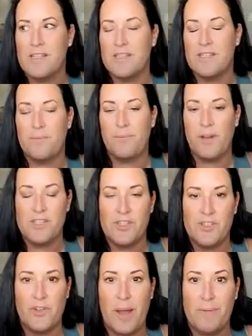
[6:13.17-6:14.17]
It
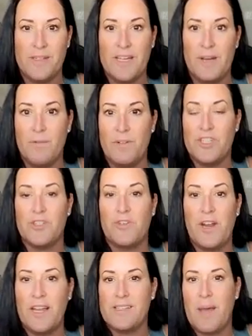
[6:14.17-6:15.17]
suppresses your appetite, which is
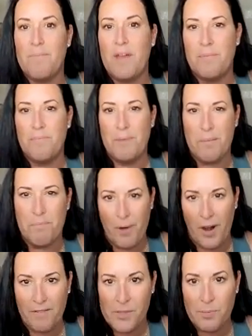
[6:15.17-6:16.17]
great because I'm not a big
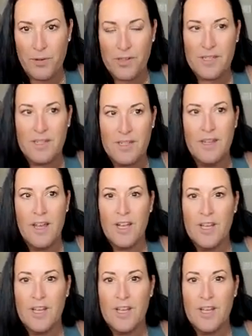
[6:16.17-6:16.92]
breakfast person.